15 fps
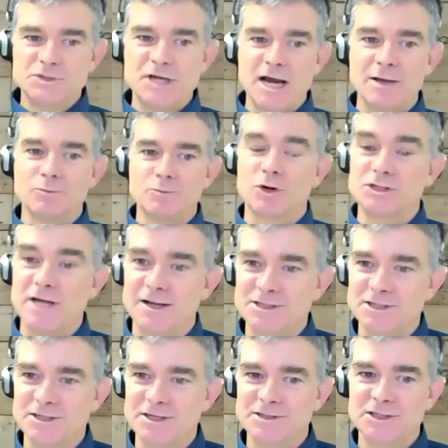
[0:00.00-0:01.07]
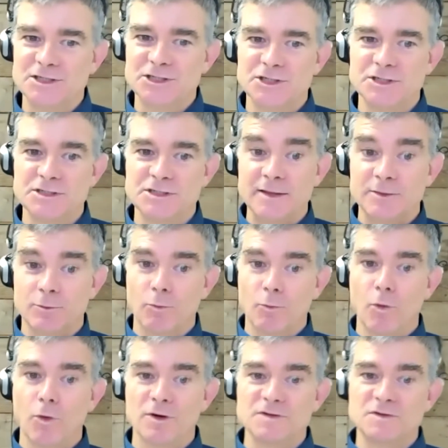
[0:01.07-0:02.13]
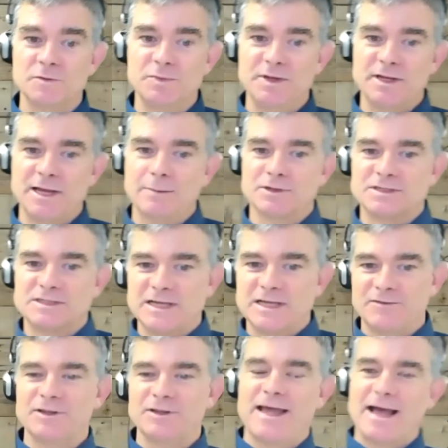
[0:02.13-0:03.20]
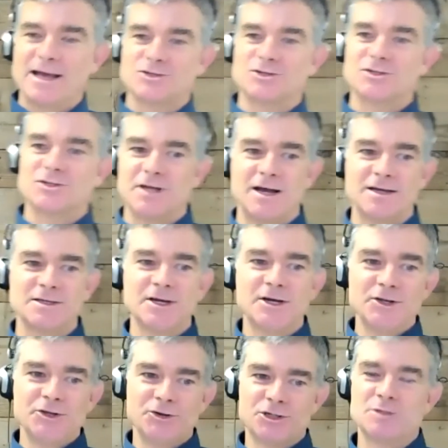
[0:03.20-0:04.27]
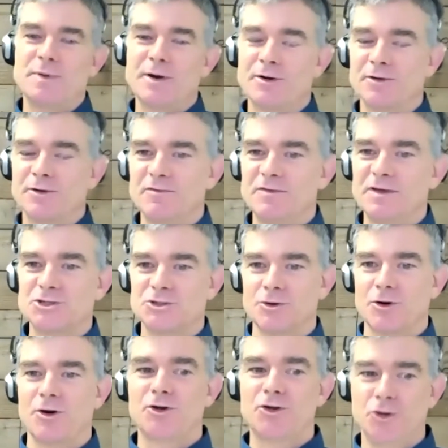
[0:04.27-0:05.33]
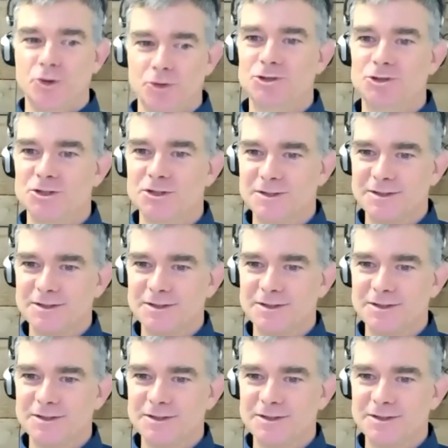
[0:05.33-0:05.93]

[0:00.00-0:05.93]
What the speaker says: more challenging conditions, and the rewards of being able to safely exercise your spirit of adventure are huge.